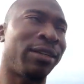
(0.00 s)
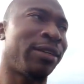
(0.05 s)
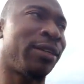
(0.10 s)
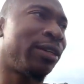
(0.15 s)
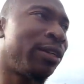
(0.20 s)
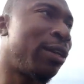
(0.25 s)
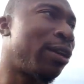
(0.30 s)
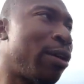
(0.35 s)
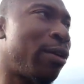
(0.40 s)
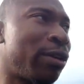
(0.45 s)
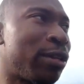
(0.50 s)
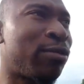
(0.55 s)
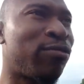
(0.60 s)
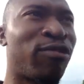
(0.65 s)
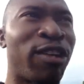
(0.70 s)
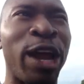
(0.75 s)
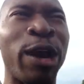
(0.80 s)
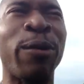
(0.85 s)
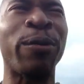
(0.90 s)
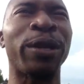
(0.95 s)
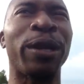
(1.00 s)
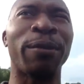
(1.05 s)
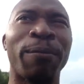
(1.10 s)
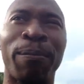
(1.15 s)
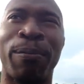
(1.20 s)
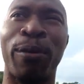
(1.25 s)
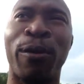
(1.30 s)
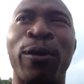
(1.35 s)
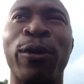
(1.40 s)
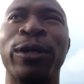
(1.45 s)
You know, it's very
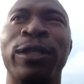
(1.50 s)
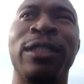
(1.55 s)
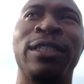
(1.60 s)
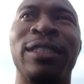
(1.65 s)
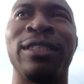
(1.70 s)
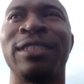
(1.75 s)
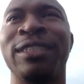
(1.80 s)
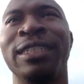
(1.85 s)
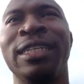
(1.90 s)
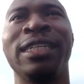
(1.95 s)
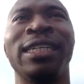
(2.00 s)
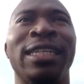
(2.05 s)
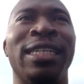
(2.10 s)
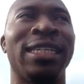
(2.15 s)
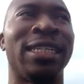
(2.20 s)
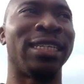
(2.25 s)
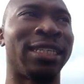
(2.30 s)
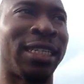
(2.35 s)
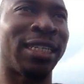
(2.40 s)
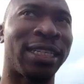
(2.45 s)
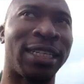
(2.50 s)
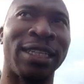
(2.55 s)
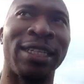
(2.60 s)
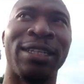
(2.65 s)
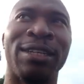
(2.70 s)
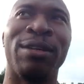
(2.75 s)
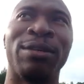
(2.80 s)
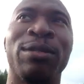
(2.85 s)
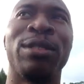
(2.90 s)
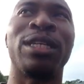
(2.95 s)
important, you
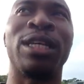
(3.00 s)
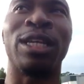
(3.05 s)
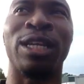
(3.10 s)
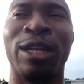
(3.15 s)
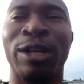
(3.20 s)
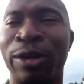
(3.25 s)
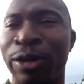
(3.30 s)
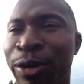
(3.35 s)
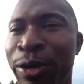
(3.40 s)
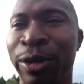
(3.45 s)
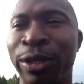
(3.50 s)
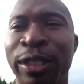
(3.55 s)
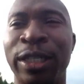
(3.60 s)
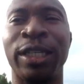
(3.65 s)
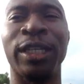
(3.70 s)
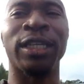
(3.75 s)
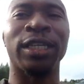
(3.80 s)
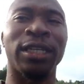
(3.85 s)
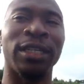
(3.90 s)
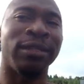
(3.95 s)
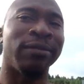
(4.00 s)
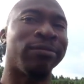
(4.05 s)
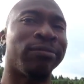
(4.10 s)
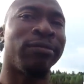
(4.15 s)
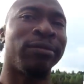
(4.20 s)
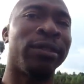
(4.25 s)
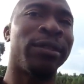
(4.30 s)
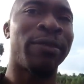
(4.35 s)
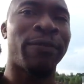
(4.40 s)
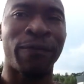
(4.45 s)
know, to learn to
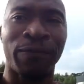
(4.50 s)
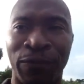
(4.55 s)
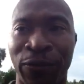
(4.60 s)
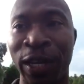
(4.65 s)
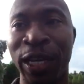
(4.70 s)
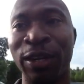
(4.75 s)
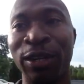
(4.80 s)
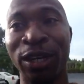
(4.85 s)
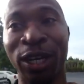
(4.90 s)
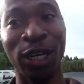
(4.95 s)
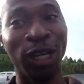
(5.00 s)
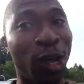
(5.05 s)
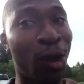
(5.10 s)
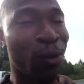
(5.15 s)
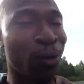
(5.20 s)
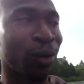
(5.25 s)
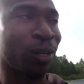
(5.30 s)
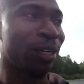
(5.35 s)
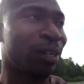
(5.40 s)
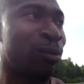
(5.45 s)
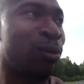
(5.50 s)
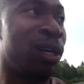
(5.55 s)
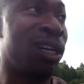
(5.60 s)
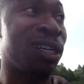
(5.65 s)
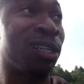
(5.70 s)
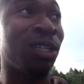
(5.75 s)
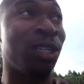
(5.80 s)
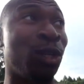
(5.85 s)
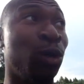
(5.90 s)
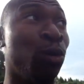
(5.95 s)
fear the Lord.
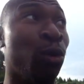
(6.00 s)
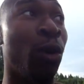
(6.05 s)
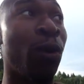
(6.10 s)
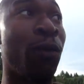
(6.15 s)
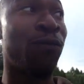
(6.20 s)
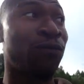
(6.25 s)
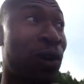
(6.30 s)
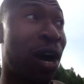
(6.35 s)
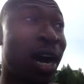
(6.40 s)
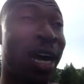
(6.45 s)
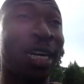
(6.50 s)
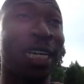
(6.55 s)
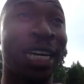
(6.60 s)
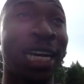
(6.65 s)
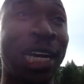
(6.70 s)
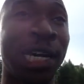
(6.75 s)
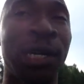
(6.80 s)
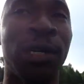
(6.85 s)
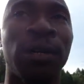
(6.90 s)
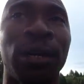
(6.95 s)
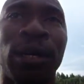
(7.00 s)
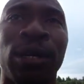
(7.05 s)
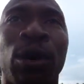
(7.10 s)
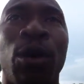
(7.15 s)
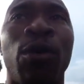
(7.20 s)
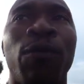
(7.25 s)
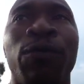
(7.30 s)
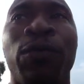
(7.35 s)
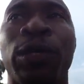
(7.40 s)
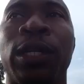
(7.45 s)
Well, you will find out,
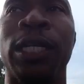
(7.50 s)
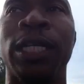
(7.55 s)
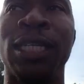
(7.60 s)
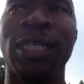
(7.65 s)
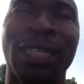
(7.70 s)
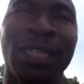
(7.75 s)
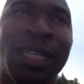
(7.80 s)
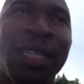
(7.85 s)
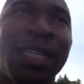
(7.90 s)
hopefully.